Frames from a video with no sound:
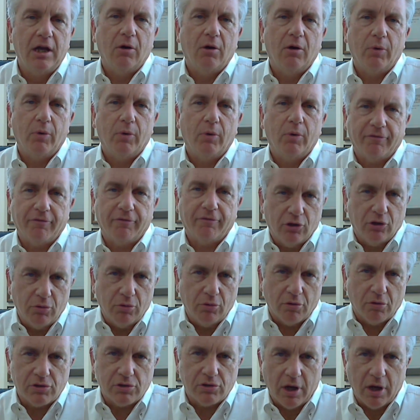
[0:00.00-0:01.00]
we have to do
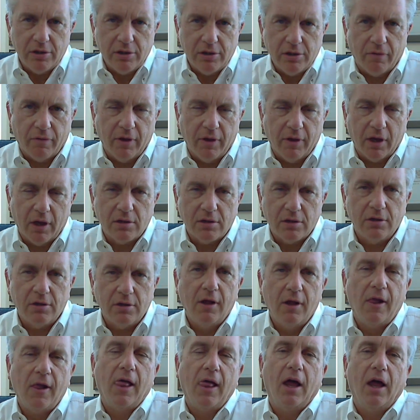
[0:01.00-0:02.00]
those kinds of
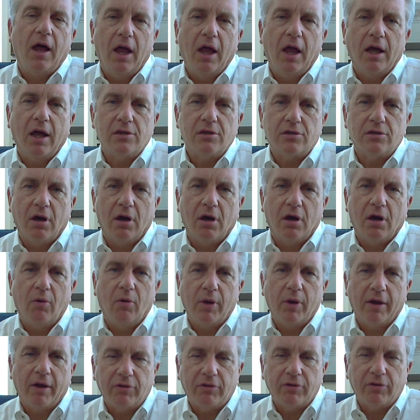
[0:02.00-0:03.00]
things. And so
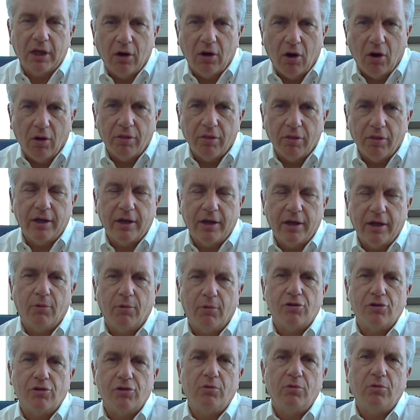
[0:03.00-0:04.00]
we have to get all that in
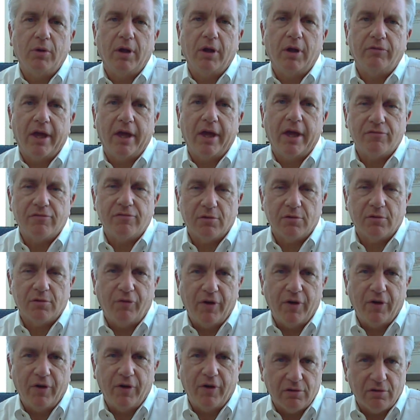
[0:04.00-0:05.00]
motion. We have to have some
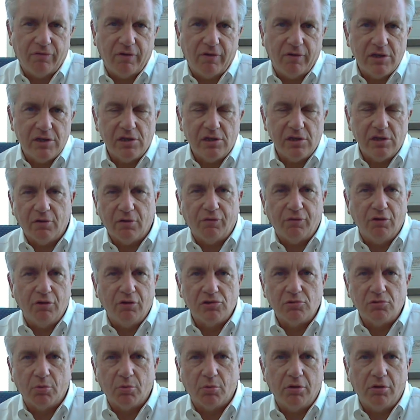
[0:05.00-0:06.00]
face-to-face
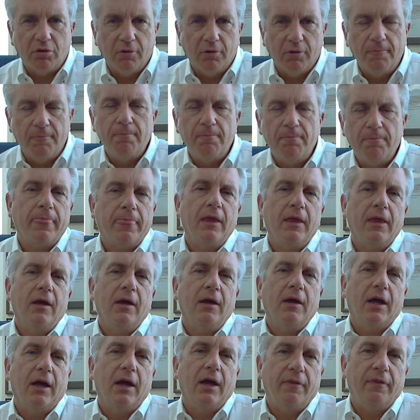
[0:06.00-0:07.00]
interviews with you.
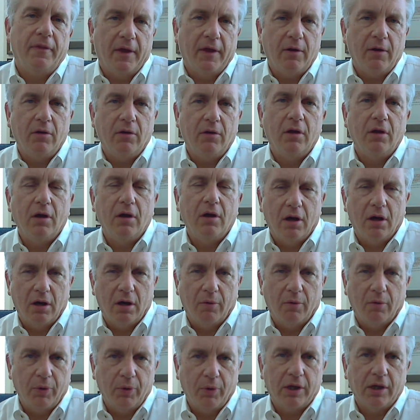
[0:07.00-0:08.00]
And then
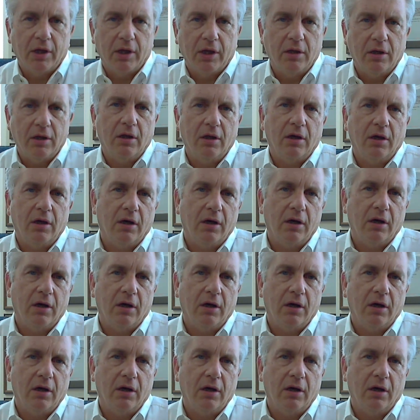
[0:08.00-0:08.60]
we can